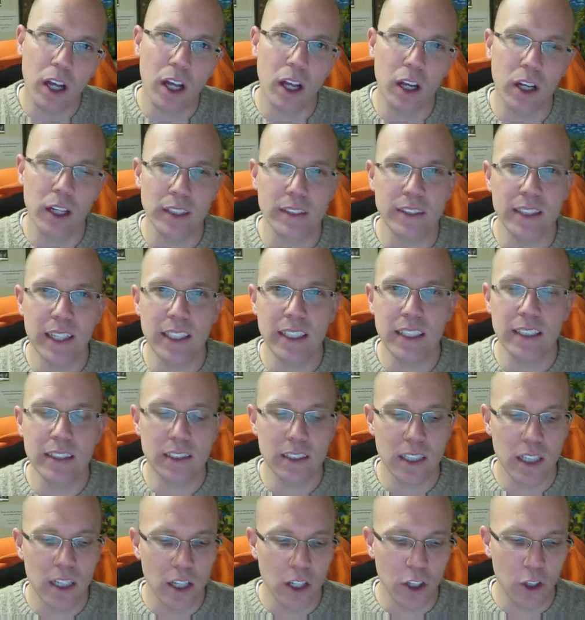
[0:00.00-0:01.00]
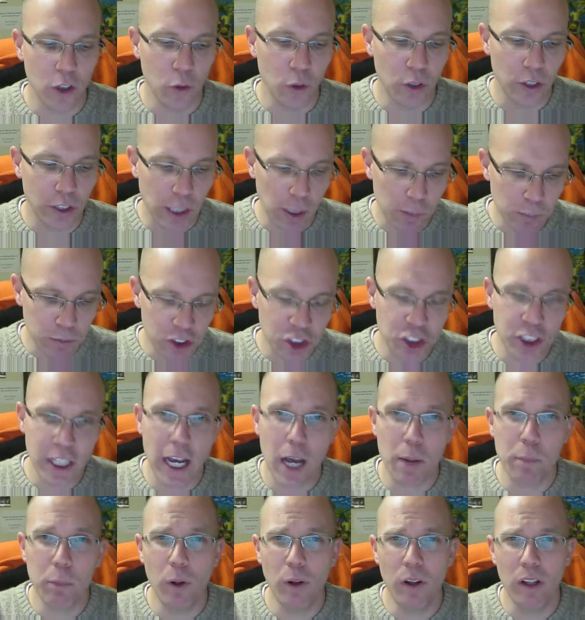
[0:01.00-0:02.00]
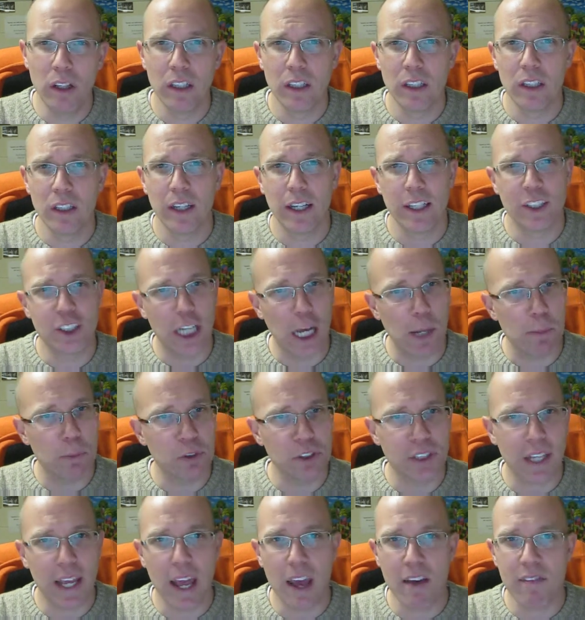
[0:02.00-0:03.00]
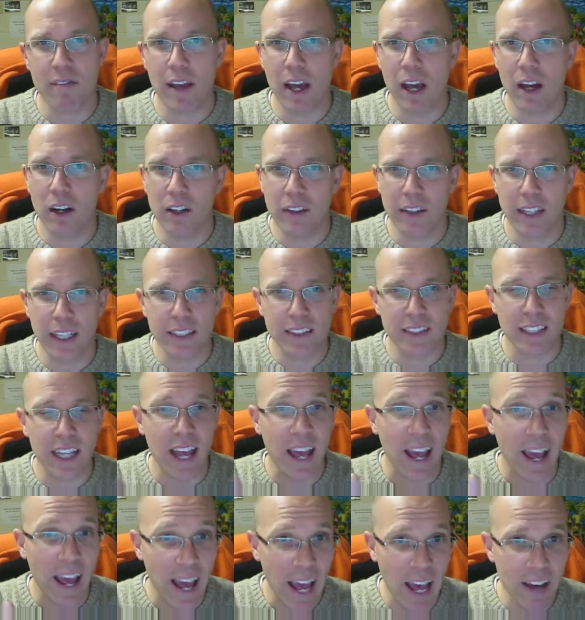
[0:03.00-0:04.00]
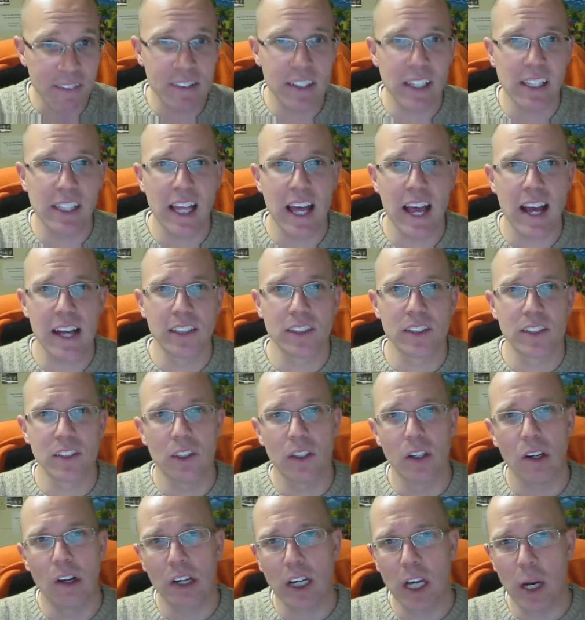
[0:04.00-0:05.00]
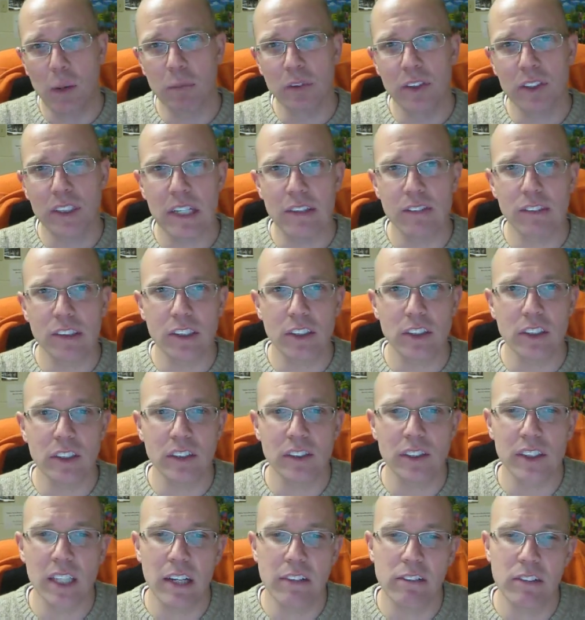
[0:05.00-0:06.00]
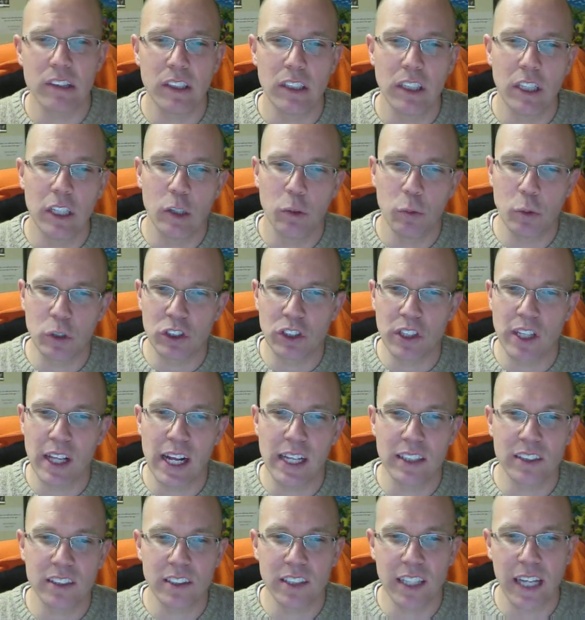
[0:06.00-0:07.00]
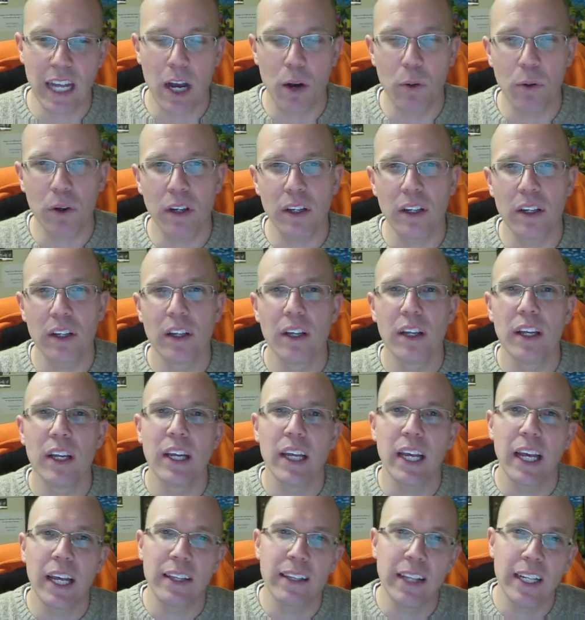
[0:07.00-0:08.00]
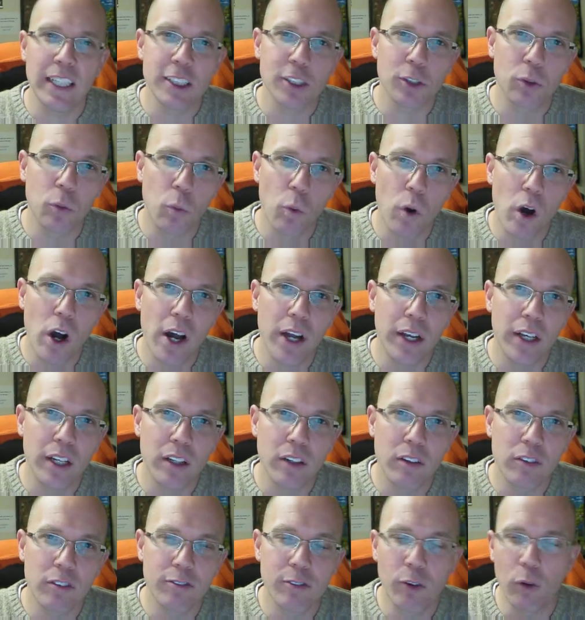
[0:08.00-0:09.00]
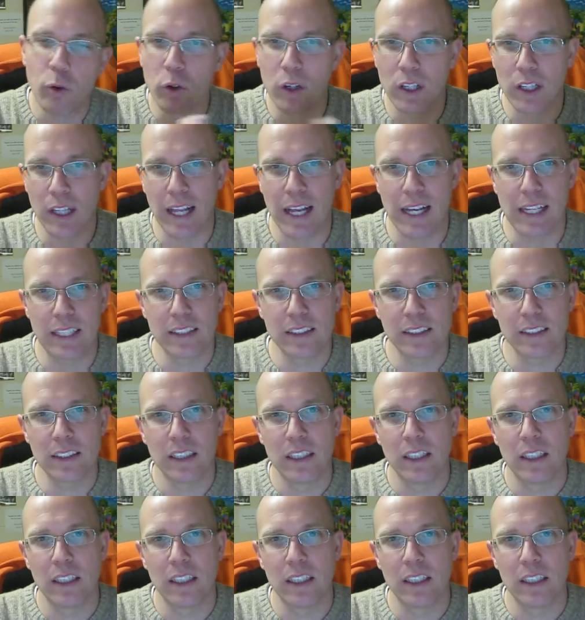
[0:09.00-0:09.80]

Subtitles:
attendance, you can come to chapel. Chapel's a half hour. That's a half a class. Come to 7:37, which lasts an hour, and that's one full class.